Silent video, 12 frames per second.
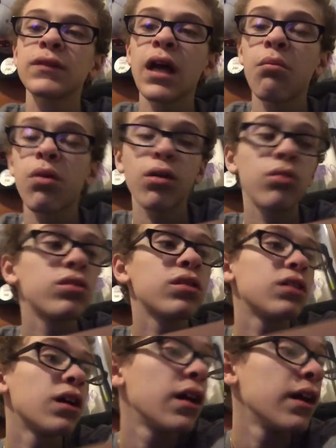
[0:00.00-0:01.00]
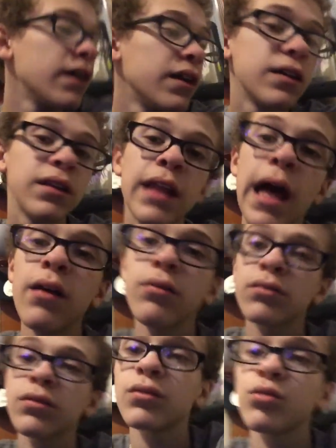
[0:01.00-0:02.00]
And, bro, that
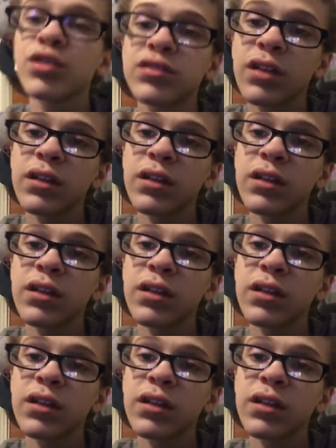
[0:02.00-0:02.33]
was,